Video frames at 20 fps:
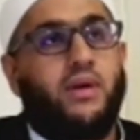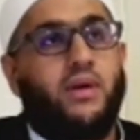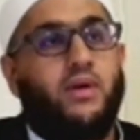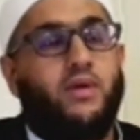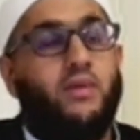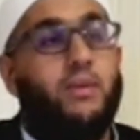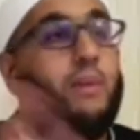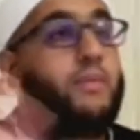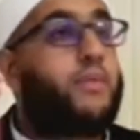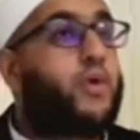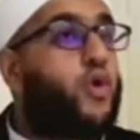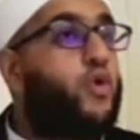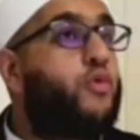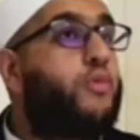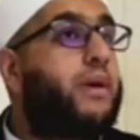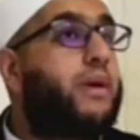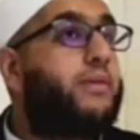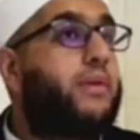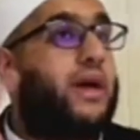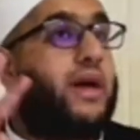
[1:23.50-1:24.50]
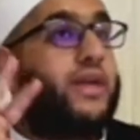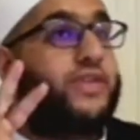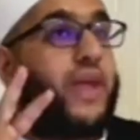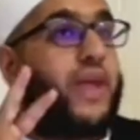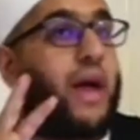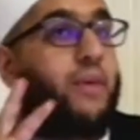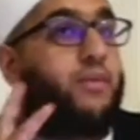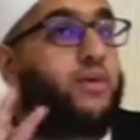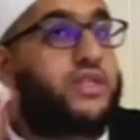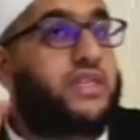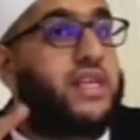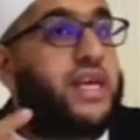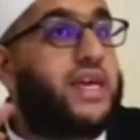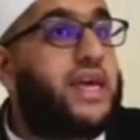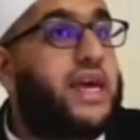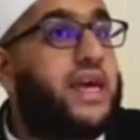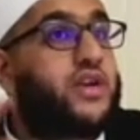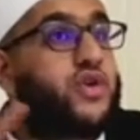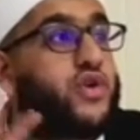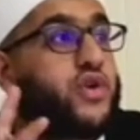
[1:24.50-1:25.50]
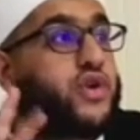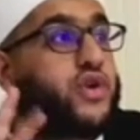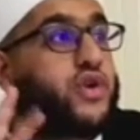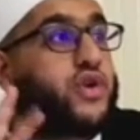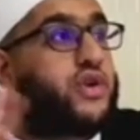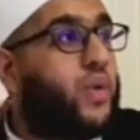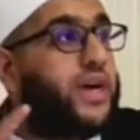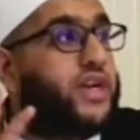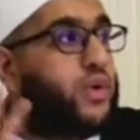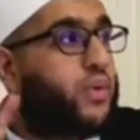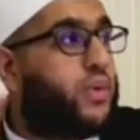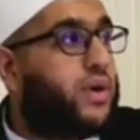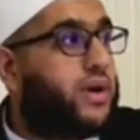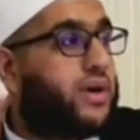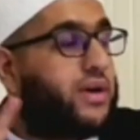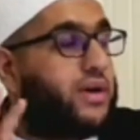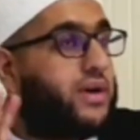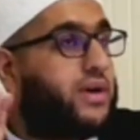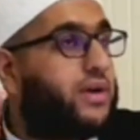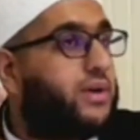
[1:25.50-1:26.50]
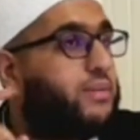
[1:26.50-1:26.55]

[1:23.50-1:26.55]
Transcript: Remember, Umar ibn Khattab was taking turns going to work,